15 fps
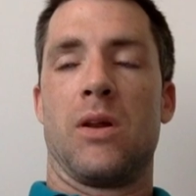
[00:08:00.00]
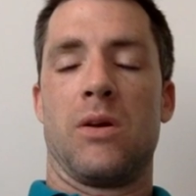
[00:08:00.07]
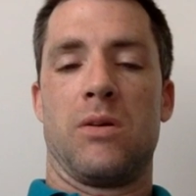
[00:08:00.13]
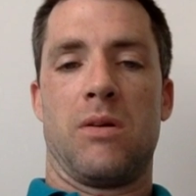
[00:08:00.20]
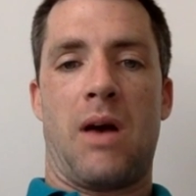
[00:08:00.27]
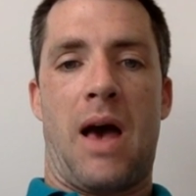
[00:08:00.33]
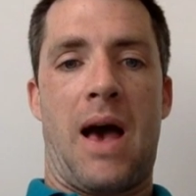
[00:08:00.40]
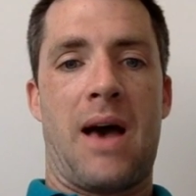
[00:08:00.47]

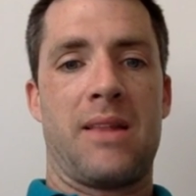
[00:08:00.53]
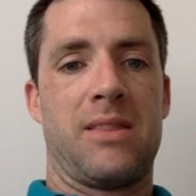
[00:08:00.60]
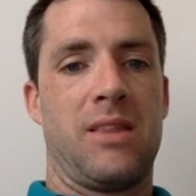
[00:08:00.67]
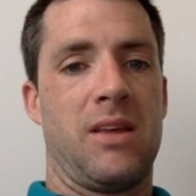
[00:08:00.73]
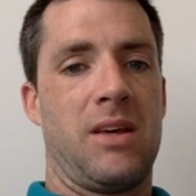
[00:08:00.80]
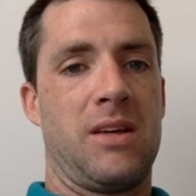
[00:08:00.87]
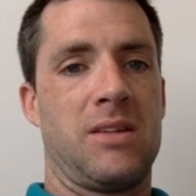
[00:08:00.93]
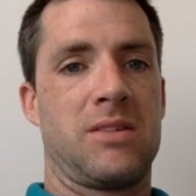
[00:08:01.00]
add
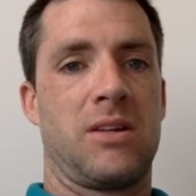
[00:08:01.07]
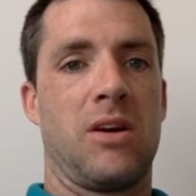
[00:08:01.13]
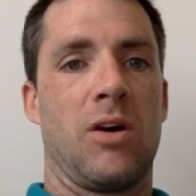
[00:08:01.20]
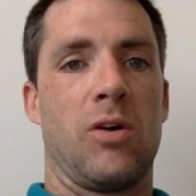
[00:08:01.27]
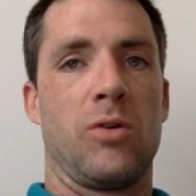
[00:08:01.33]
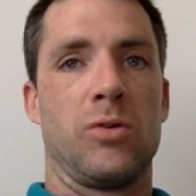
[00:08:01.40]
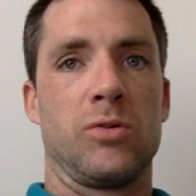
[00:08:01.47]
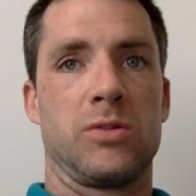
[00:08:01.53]
these
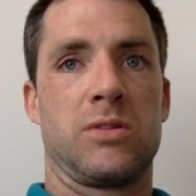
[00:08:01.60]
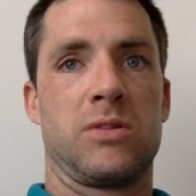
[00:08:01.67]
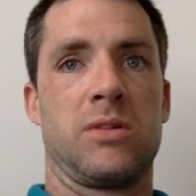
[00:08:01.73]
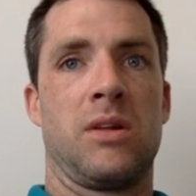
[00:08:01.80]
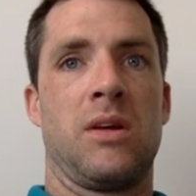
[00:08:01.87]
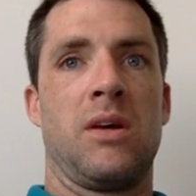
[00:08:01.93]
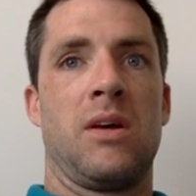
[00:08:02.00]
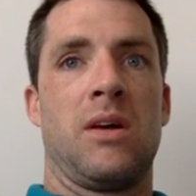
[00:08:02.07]
goals,
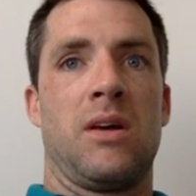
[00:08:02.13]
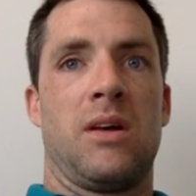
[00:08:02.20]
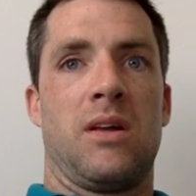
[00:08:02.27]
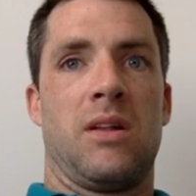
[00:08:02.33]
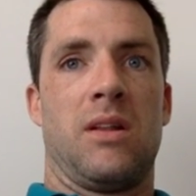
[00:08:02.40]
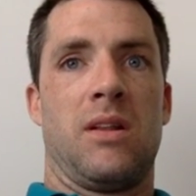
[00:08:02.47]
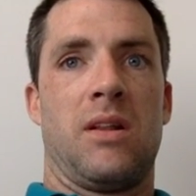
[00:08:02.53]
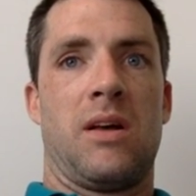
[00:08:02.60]

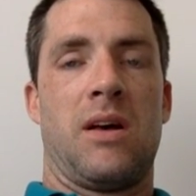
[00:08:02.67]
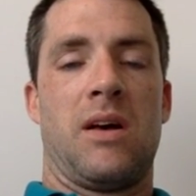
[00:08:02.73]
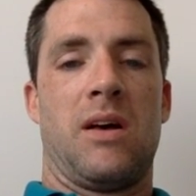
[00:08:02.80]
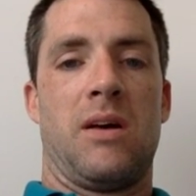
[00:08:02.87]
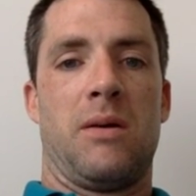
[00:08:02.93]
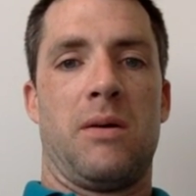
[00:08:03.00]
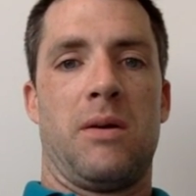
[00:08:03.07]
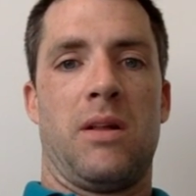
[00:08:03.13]

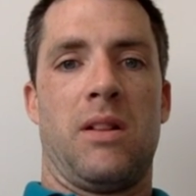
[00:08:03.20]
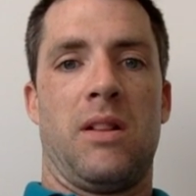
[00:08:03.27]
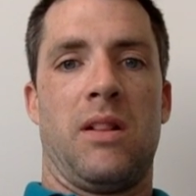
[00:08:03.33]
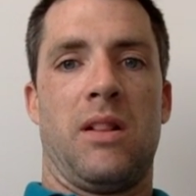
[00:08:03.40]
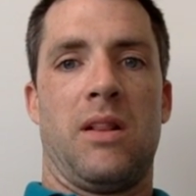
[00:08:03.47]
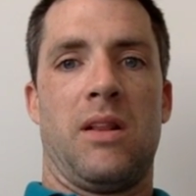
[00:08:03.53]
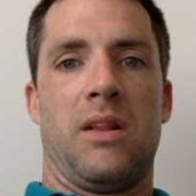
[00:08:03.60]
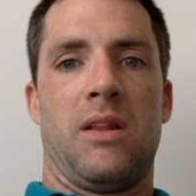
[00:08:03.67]
uh,
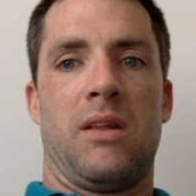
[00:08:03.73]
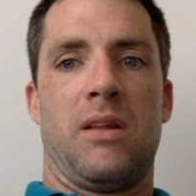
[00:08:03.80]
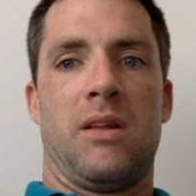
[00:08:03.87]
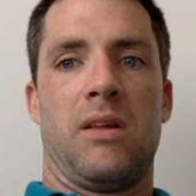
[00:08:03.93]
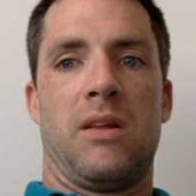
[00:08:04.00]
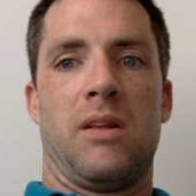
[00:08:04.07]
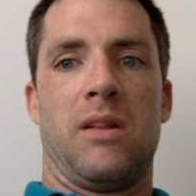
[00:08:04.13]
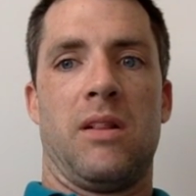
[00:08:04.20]

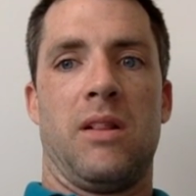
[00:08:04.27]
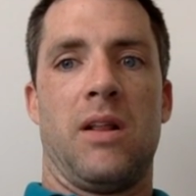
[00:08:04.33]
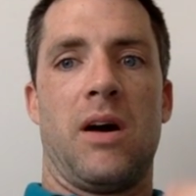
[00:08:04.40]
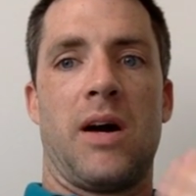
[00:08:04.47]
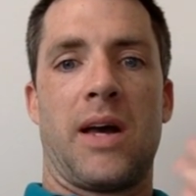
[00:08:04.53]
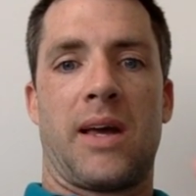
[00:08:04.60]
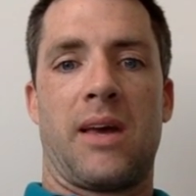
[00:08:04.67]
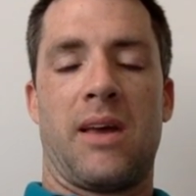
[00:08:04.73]

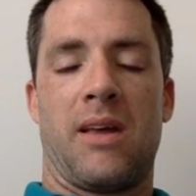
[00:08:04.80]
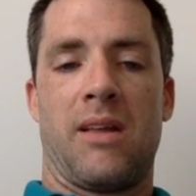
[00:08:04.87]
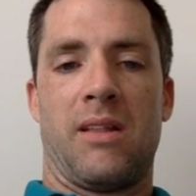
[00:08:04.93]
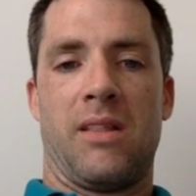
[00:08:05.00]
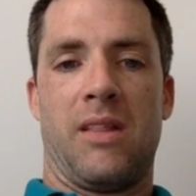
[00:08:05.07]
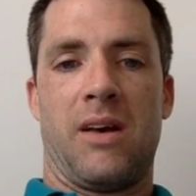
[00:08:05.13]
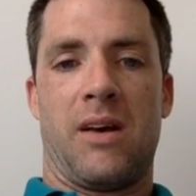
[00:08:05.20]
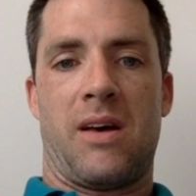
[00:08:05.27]
like
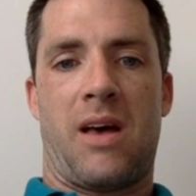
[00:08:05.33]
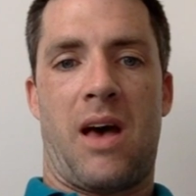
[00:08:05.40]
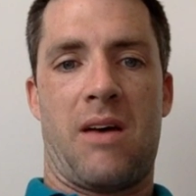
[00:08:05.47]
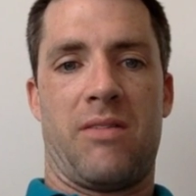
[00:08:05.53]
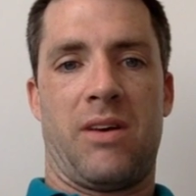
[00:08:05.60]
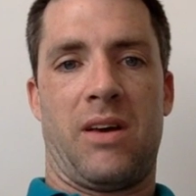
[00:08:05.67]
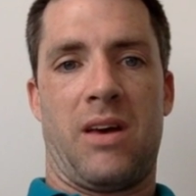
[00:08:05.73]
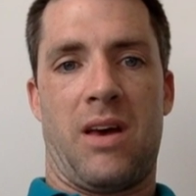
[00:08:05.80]

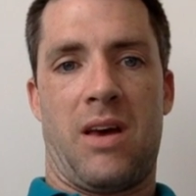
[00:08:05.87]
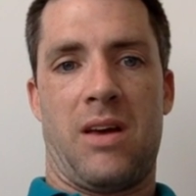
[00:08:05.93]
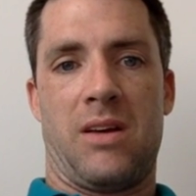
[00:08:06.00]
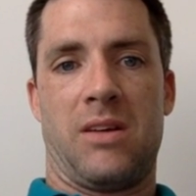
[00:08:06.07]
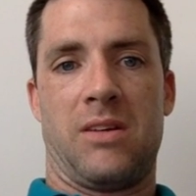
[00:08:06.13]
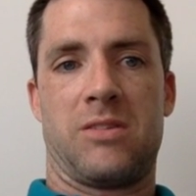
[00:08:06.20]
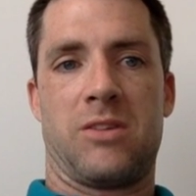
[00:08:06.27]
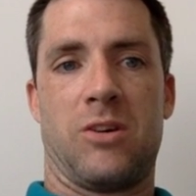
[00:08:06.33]
having a
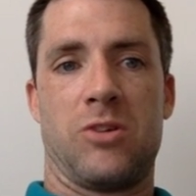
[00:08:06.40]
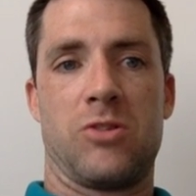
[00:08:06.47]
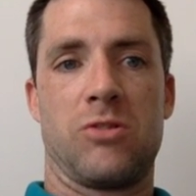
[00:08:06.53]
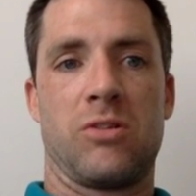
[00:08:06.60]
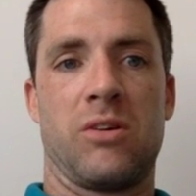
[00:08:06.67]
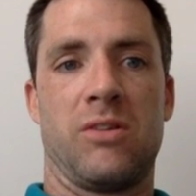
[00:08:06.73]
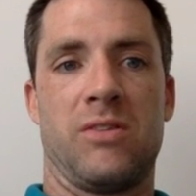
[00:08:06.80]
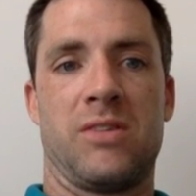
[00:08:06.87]
social
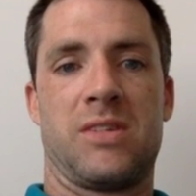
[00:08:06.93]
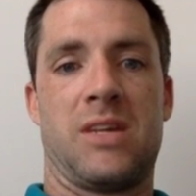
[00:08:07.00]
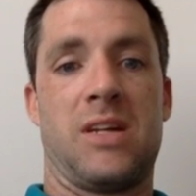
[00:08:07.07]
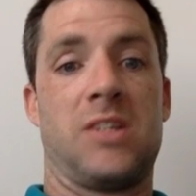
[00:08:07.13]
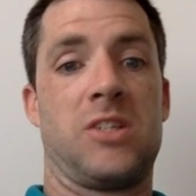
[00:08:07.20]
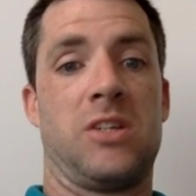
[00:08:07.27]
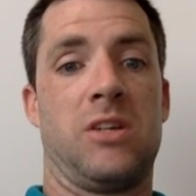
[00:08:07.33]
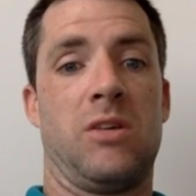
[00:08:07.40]

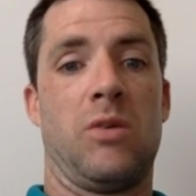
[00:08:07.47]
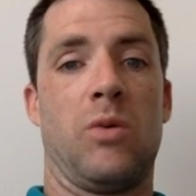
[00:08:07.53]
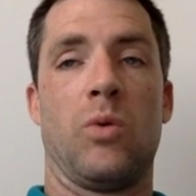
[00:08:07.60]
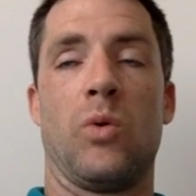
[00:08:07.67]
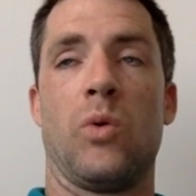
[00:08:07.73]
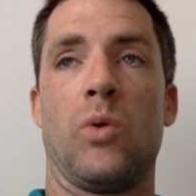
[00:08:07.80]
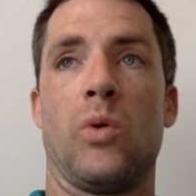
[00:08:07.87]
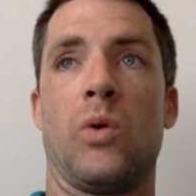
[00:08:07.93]
conversation,
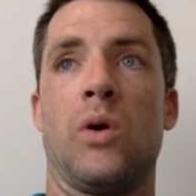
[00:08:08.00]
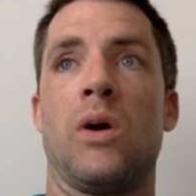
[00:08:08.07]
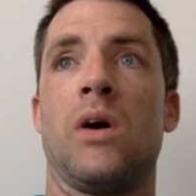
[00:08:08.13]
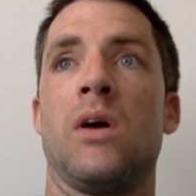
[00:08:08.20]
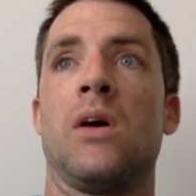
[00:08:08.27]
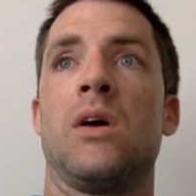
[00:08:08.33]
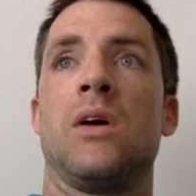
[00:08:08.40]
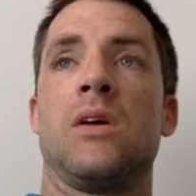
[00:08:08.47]
or
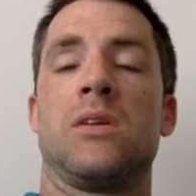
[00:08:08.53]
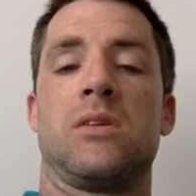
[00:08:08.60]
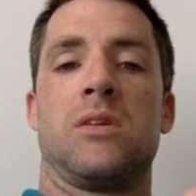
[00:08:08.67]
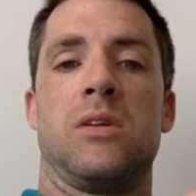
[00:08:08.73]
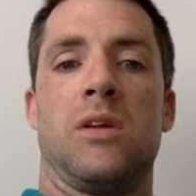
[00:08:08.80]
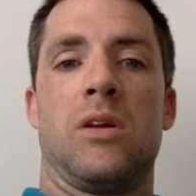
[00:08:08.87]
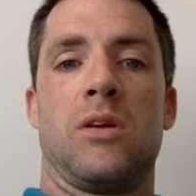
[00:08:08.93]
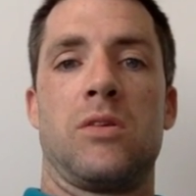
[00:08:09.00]

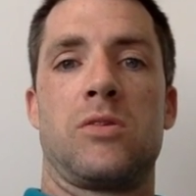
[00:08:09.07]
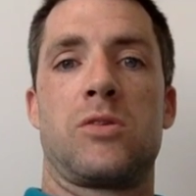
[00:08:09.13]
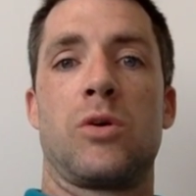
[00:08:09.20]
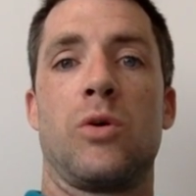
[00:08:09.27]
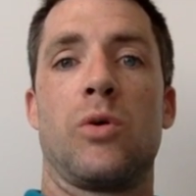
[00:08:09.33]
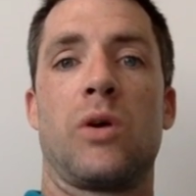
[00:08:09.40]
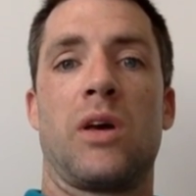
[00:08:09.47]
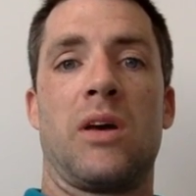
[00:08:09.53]

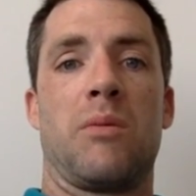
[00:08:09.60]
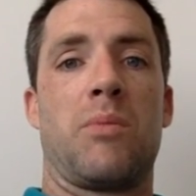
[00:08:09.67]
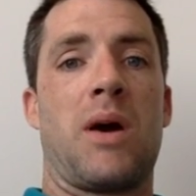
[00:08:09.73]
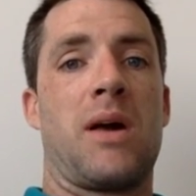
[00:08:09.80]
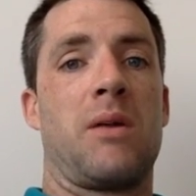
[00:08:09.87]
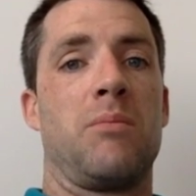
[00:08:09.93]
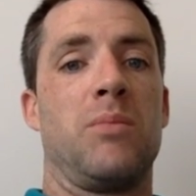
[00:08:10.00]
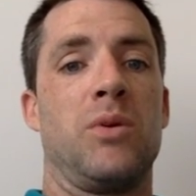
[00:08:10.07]
talking
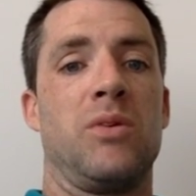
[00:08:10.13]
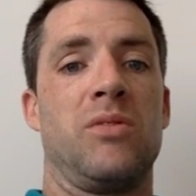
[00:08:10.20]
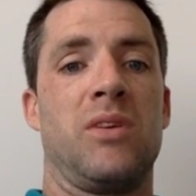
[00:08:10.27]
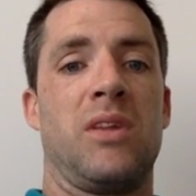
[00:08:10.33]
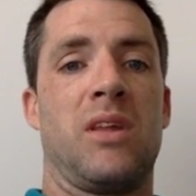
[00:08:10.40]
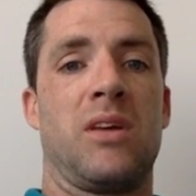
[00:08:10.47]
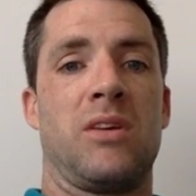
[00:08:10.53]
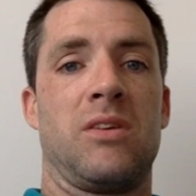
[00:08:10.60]
about a movie
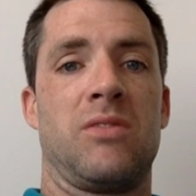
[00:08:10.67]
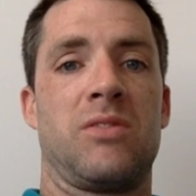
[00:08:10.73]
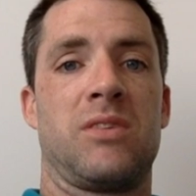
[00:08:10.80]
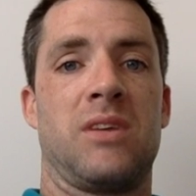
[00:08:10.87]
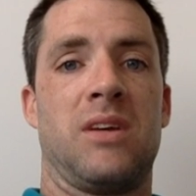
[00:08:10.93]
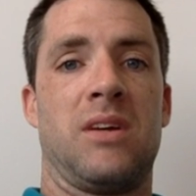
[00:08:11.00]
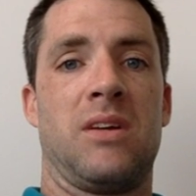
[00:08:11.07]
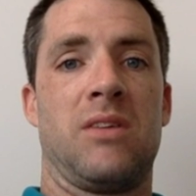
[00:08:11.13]
that you've
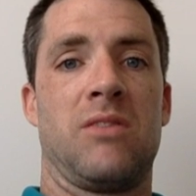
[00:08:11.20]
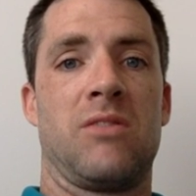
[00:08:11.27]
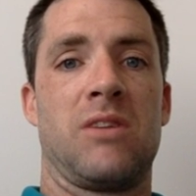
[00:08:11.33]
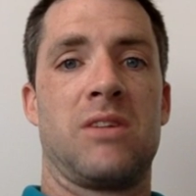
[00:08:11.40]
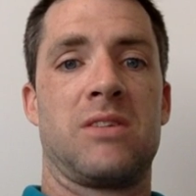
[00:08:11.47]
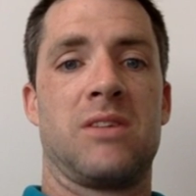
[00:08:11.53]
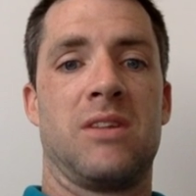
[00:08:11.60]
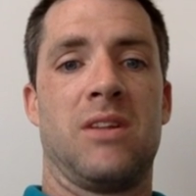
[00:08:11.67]
seen
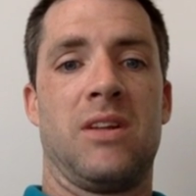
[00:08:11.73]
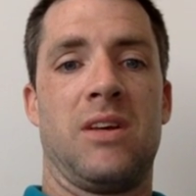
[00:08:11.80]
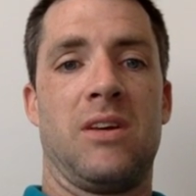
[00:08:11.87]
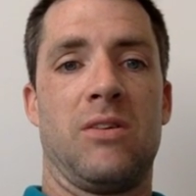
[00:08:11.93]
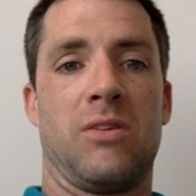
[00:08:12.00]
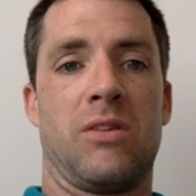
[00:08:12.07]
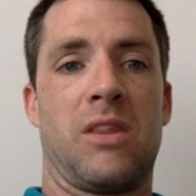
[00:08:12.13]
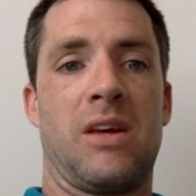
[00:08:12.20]
recently,
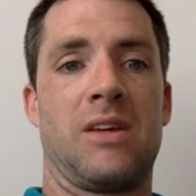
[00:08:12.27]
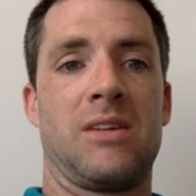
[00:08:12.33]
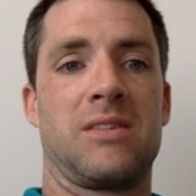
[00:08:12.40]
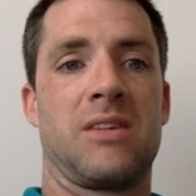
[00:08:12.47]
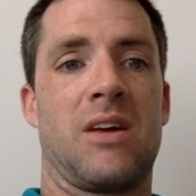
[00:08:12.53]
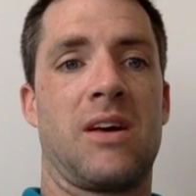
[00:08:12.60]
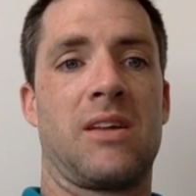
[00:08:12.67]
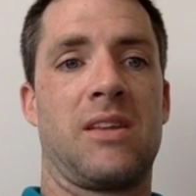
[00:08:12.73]
or things
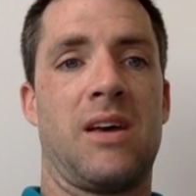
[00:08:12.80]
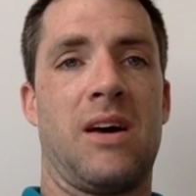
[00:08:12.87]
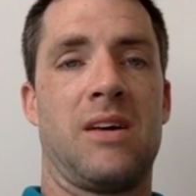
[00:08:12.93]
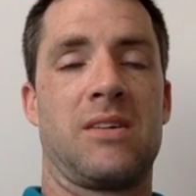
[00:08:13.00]
like that.